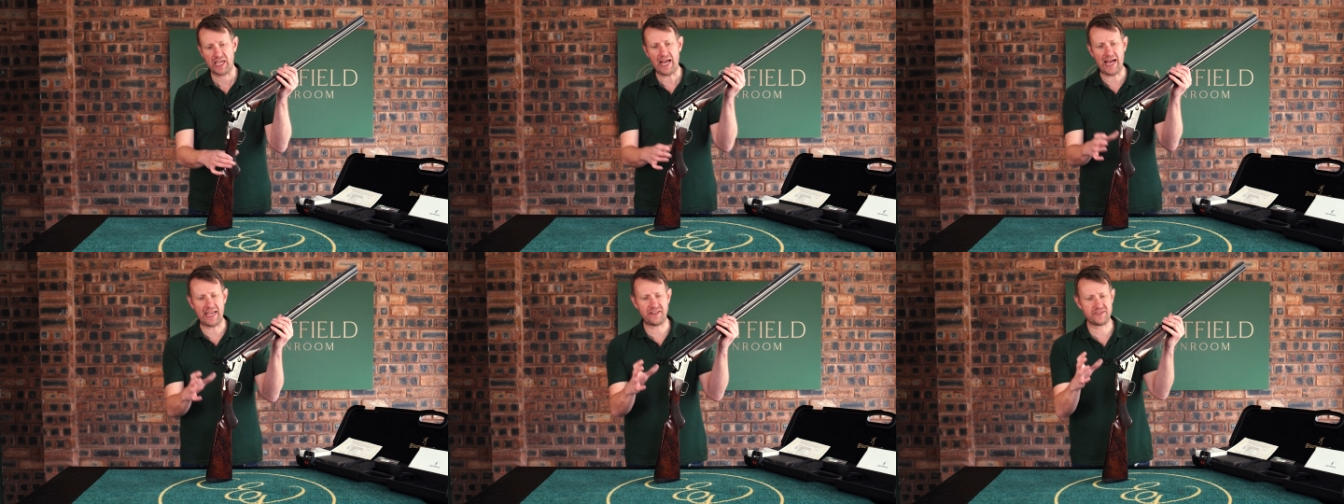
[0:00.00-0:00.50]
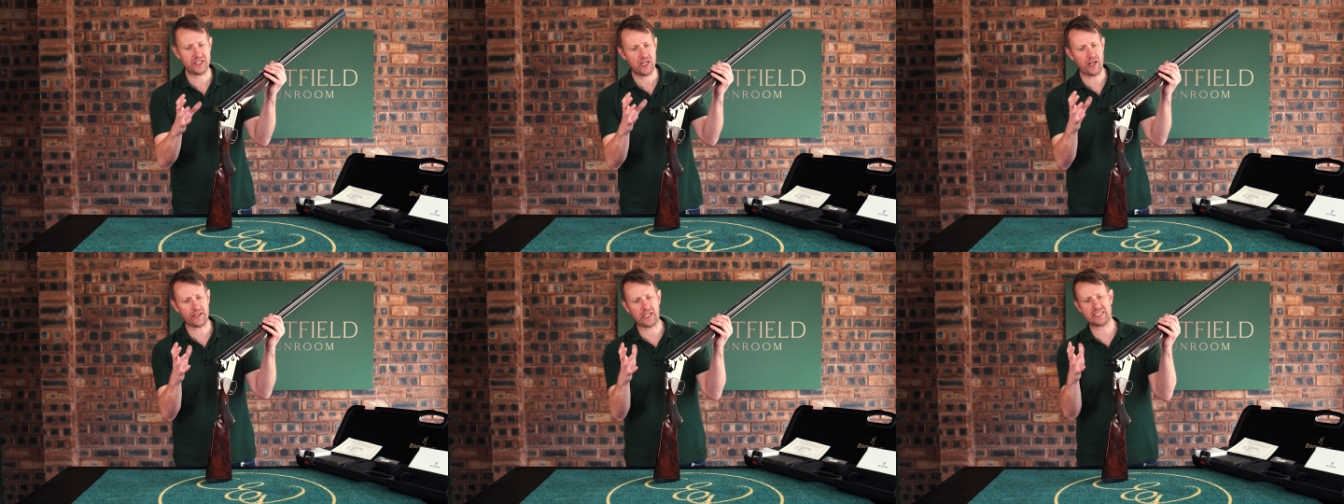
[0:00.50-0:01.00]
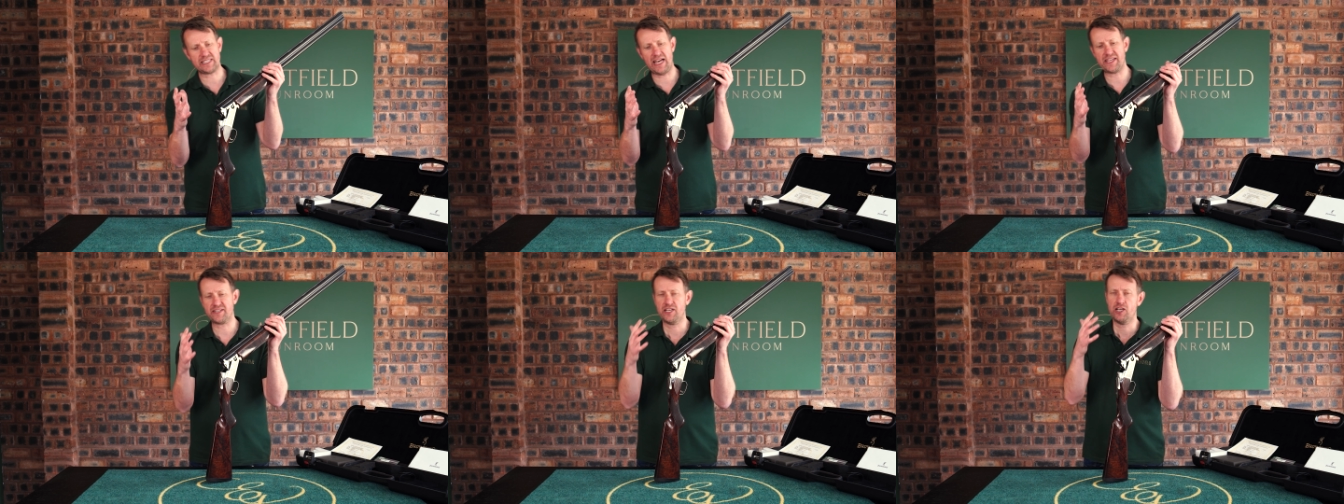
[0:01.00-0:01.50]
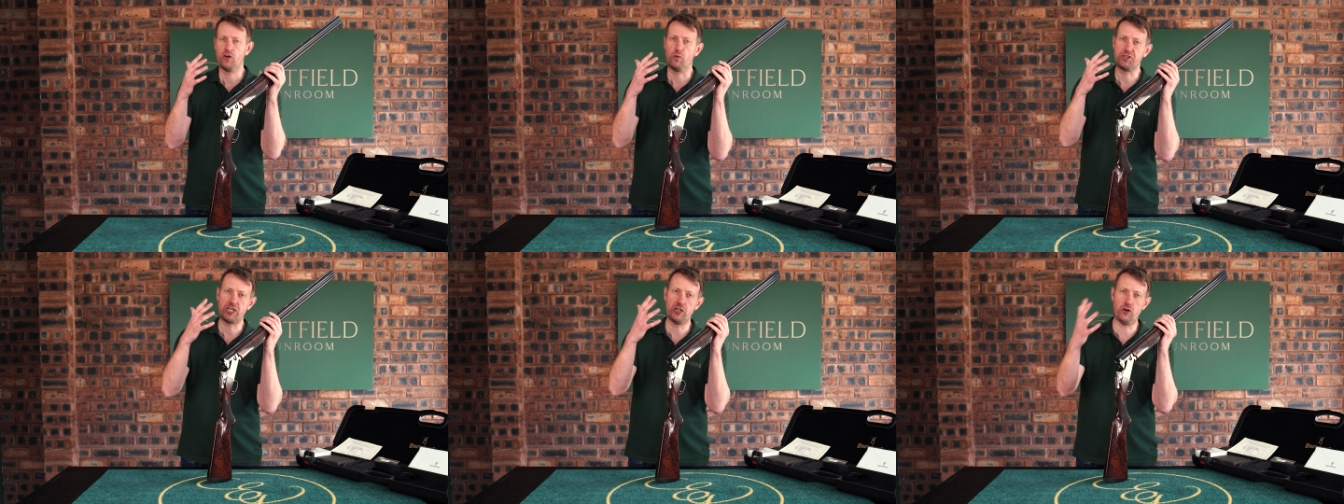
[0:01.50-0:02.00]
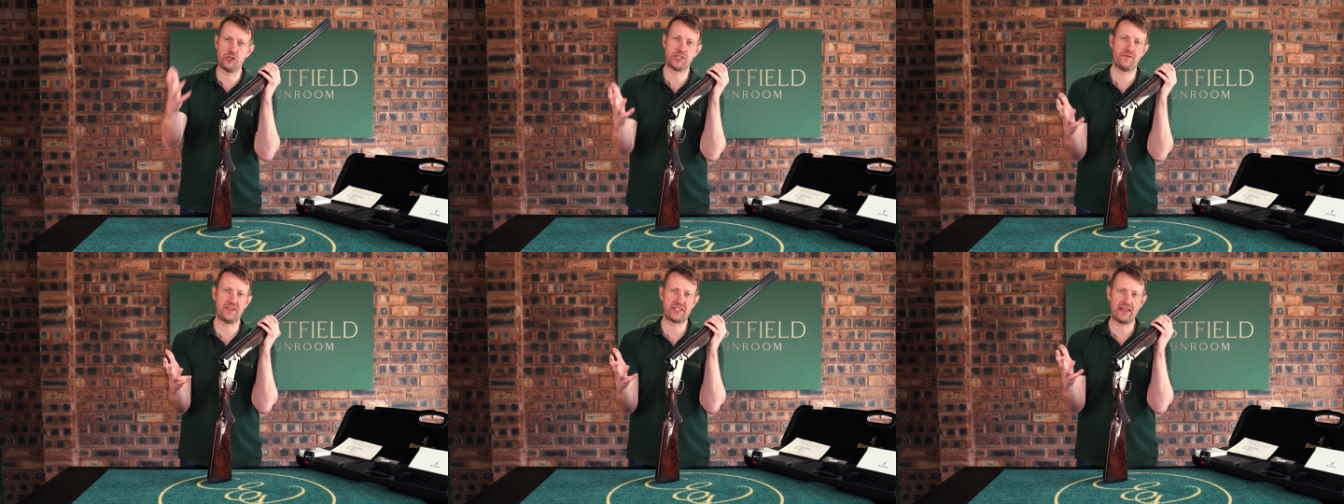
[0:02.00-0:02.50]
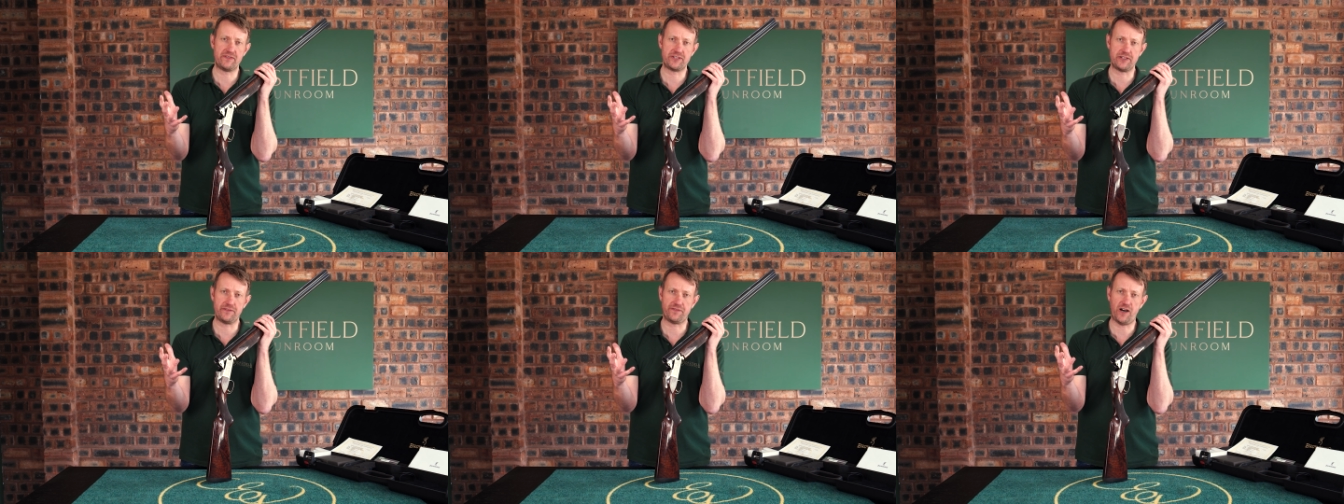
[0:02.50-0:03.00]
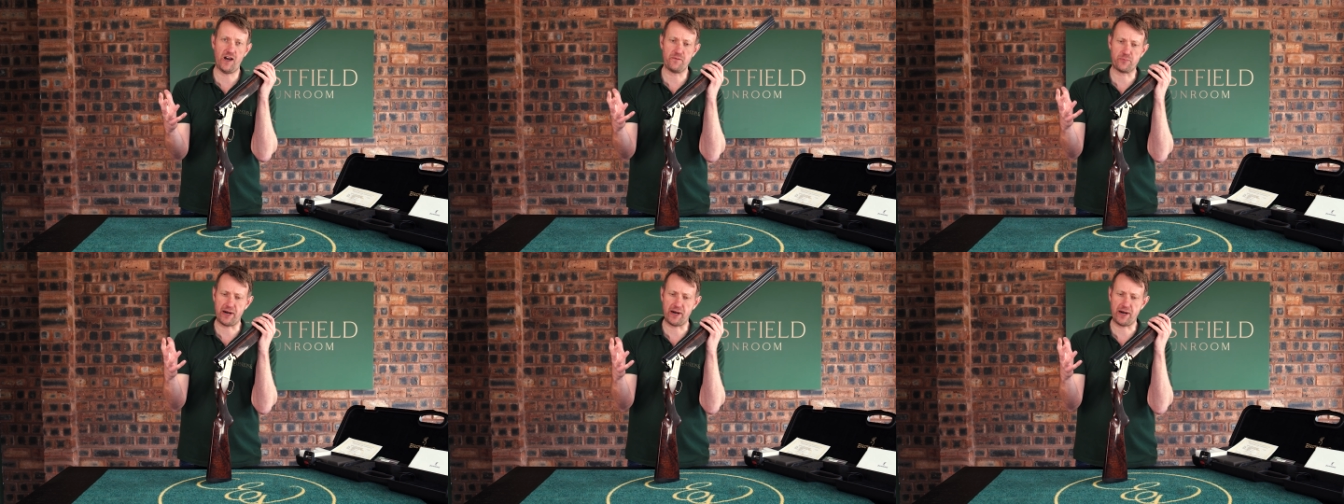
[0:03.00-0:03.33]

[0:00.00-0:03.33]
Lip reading: and like I said, with the launch of the 725,